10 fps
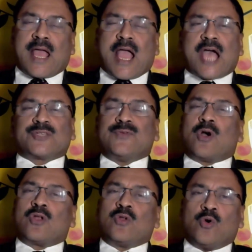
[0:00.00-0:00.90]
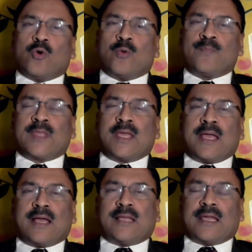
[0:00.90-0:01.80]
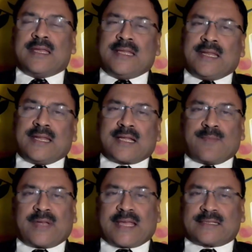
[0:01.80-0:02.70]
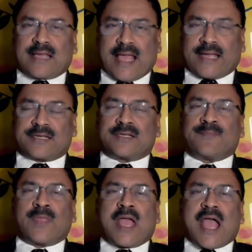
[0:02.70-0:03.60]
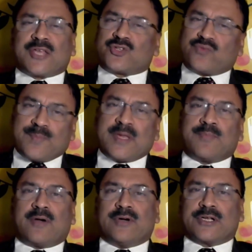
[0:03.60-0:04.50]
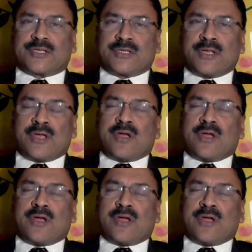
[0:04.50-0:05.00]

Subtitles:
As we all know, the Indian Income Tax Act has sweeping powers